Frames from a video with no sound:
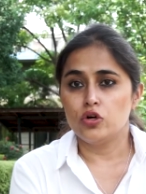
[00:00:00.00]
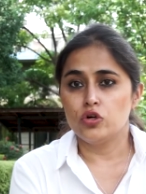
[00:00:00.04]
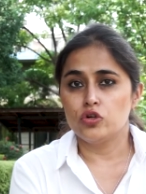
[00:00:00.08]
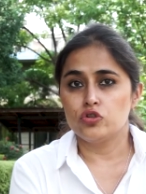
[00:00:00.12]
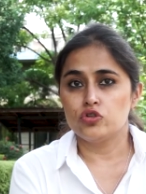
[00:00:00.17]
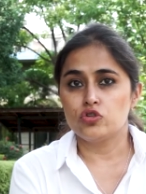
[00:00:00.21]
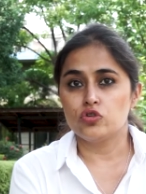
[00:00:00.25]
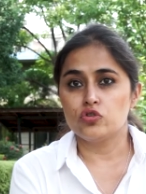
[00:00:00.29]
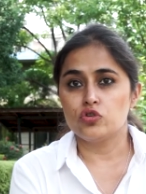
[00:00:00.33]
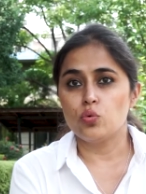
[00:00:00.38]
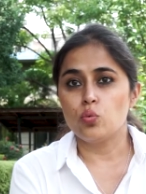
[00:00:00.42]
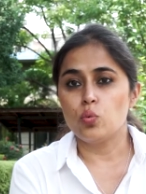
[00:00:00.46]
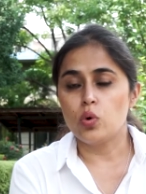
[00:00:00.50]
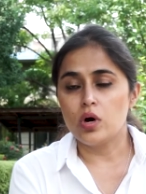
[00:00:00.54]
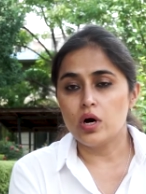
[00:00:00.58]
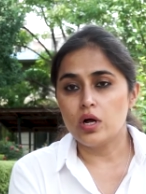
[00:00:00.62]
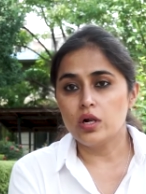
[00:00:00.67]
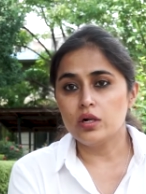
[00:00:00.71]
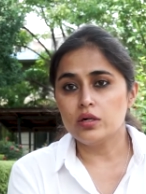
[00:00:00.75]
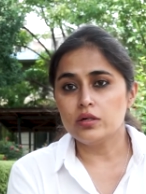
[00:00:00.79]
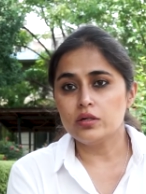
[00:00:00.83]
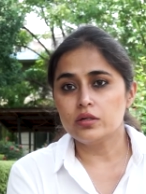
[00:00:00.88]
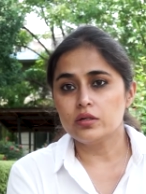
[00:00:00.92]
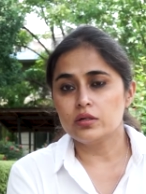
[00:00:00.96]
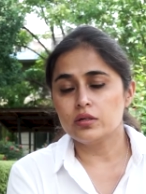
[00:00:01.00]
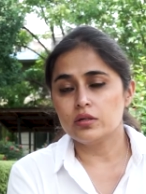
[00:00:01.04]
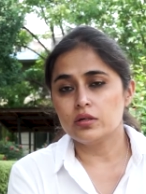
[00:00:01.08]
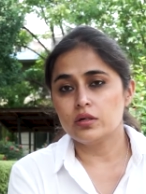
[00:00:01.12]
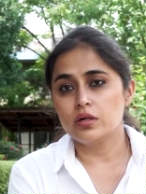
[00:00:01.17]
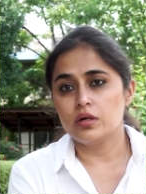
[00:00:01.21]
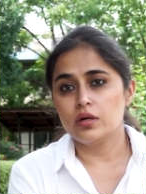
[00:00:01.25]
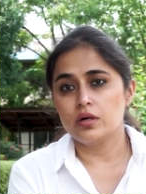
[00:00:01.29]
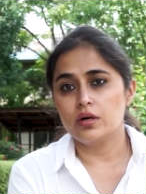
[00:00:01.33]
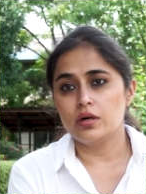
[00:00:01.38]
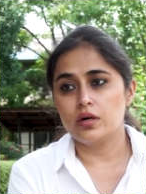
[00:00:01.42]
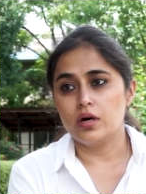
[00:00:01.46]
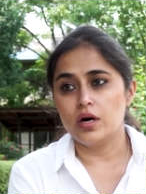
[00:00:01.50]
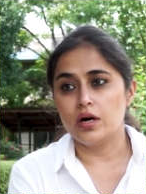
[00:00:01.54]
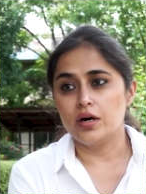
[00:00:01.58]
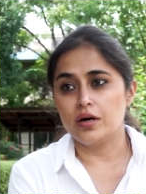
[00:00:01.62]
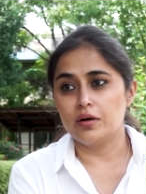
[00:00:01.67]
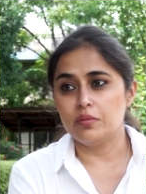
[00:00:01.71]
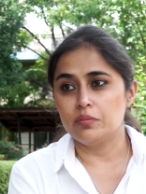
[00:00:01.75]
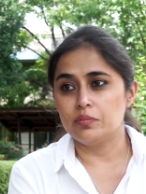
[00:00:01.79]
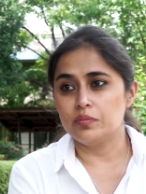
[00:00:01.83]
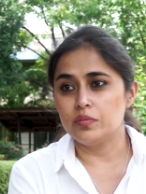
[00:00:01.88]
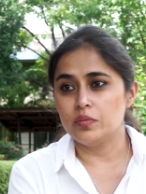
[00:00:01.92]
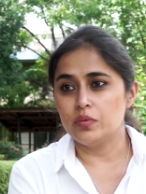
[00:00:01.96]
So the world,
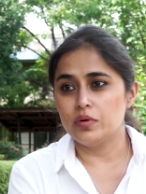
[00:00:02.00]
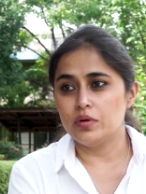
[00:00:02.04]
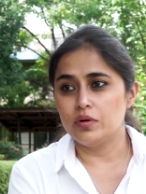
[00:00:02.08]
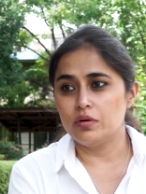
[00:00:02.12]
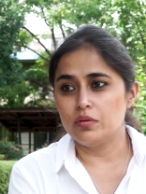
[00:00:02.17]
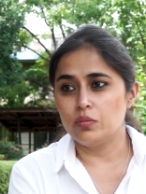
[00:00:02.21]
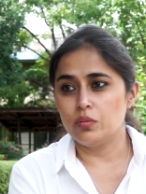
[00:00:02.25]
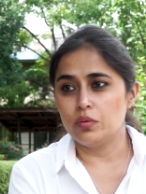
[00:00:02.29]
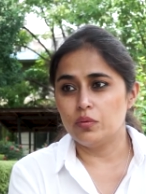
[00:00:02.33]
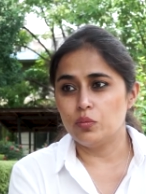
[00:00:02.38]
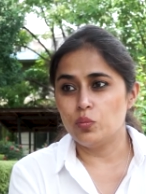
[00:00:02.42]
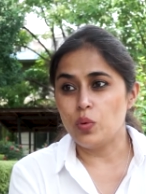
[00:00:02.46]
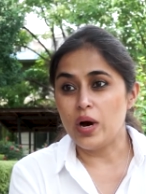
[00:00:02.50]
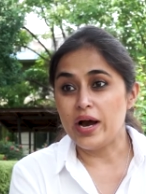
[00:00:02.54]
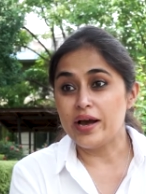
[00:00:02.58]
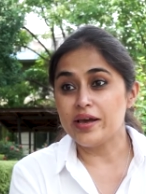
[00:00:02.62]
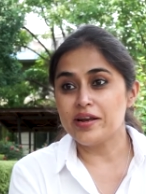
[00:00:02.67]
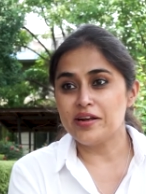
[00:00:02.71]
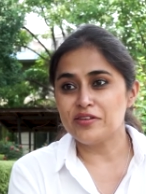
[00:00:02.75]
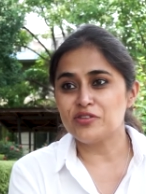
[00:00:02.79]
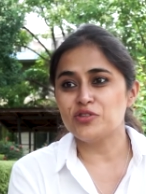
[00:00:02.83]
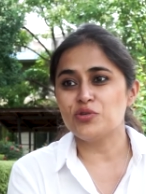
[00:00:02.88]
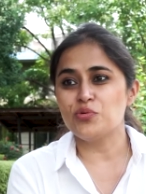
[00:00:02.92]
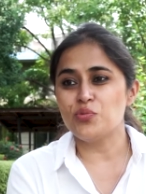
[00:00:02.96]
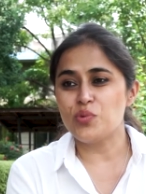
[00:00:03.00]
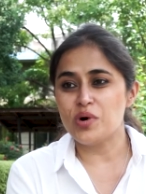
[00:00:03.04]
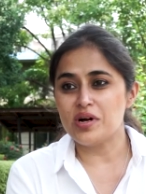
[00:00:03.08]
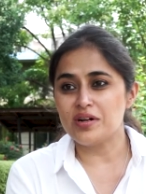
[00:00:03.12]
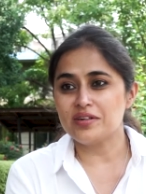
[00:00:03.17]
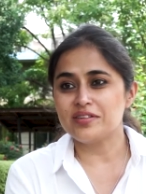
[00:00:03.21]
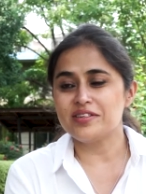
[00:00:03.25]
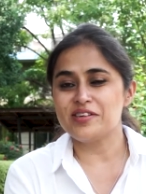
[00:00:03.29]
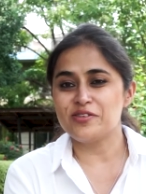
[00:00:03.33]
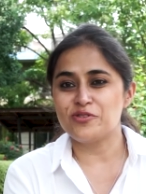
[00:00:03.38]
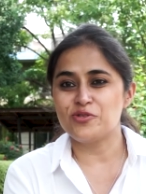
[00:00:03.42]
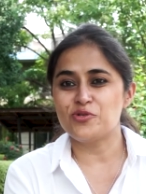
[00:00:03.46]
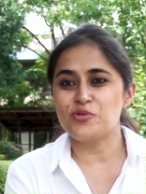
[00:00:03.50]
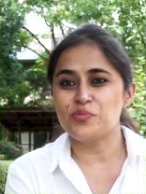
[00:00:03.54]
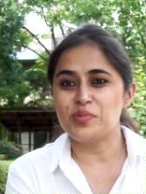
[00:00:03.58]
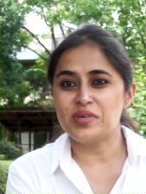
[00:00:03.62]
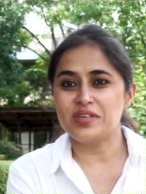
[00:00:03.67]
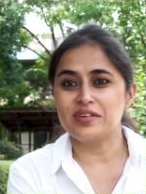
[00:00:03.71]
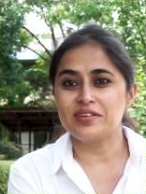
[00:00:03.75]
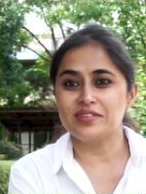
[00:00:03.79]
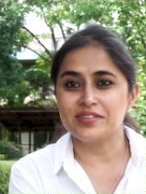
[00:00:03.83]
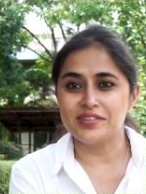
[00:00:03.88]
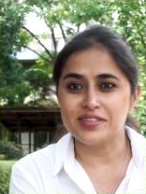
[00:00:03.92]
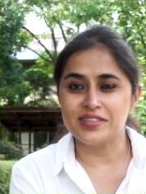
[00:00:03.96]
uh, why does the world need to be
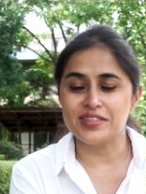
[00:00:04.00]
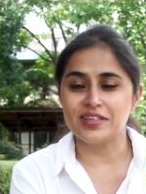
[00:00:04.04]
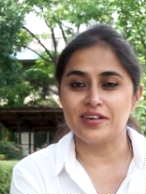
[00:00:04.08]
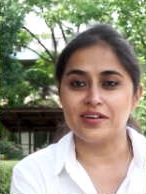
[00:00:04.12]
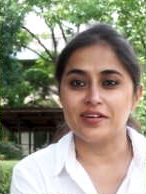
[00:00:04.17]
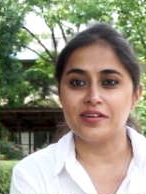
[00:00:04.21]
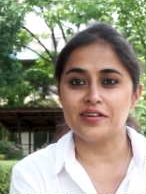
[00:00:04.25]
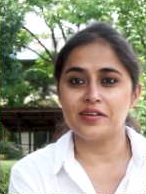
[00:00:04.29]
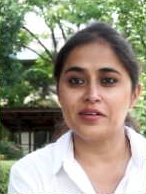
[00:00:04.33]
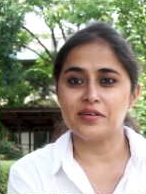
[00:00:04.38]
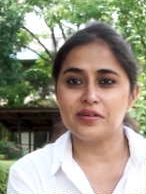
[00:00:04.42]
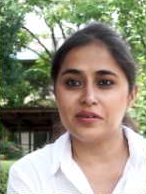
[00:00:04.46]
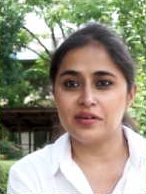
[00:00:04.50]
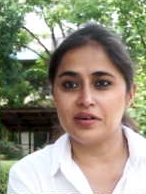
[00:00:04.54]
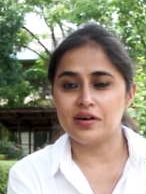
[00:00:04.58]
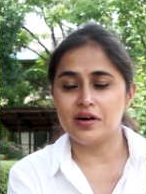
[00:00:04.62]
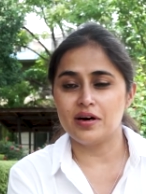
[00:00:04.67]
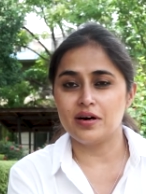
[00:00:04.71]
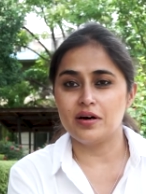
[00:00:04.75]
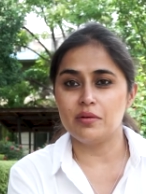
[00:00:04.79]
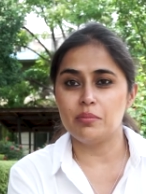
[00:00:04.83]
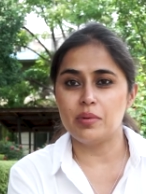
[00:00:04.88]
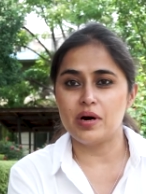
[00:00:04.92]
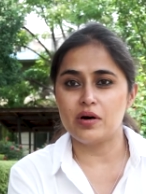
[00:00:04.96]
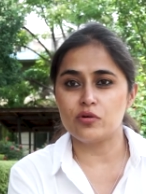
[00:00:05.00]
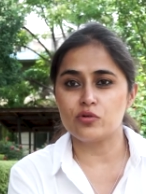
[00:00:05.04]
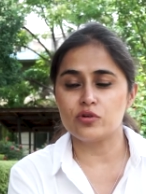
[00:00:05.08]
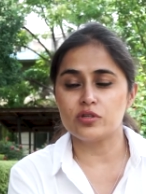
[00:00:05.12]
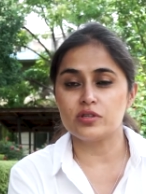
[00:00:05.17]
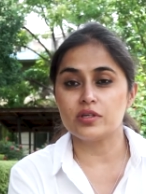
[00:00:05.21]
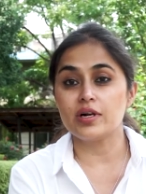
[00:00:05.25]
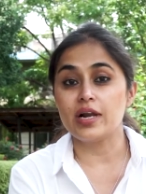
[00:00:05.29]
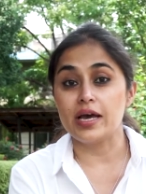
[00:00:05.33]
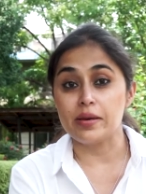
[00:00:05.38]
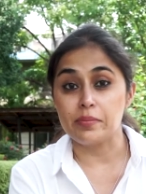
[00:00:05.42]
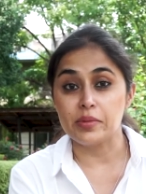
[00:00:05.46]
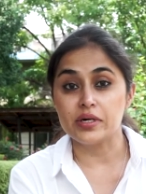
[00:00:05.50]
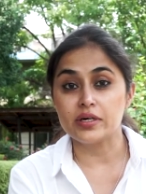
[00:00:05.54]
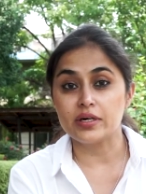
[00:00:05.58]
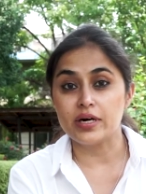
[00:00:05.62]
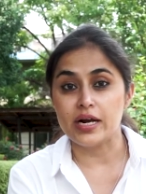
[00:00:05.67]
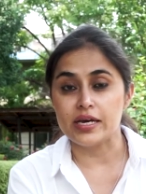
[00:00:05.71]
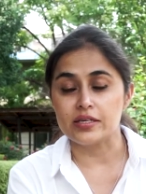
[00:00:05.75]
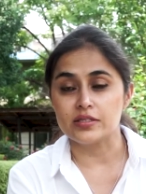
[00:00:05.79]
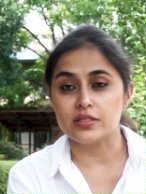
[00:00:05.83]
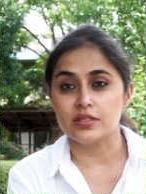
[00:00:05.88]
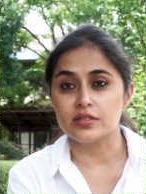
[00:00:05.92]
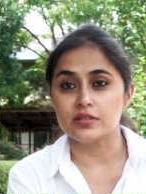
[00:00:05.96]
concerned about the climate
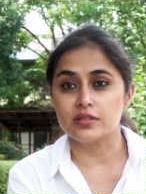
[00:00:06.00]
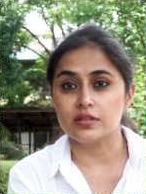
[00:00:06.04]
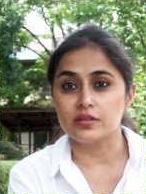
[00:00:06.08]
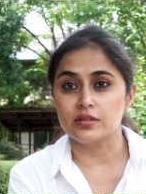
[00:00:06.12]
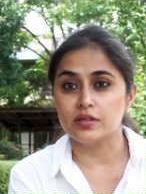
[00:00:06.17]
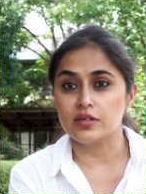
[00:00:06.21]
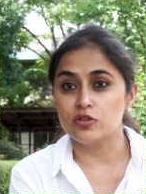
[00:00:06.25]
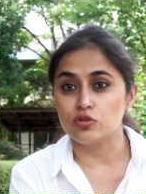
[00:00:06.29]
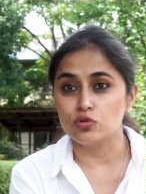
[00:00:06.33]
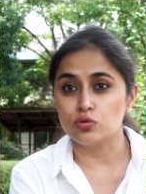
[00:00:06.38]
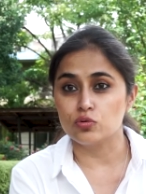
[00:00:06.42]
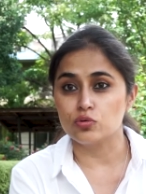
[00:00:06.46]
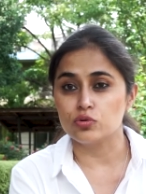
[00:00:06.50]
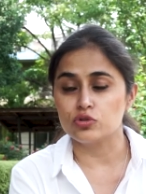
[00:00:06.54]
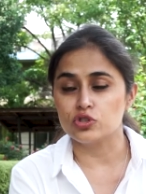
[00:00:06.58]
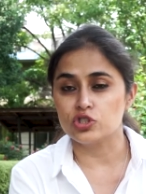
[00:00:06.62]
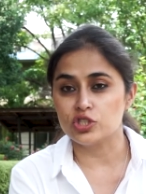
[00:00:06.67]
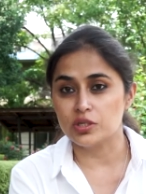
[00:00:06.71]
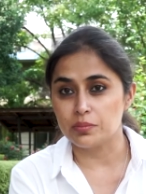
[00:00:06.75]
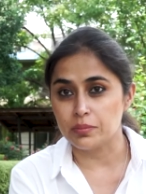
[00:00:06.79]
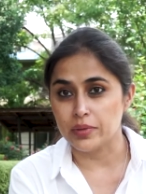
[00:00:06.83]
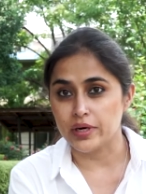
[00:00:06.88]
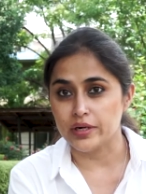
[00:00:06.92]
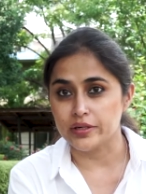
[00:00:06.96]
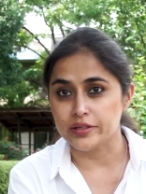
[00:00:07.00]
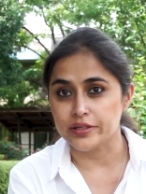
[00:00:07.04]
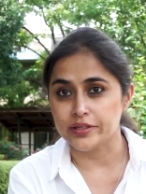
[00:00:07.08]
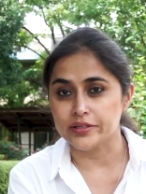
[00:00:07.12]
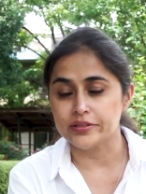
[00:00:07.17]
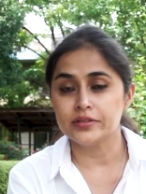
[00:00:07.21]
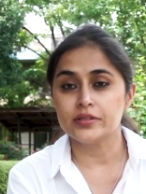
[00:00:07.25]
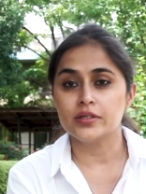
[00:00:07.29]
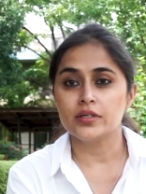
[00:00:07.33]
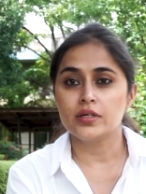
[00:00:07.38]
crisis in the Hindu Kush Himalaya?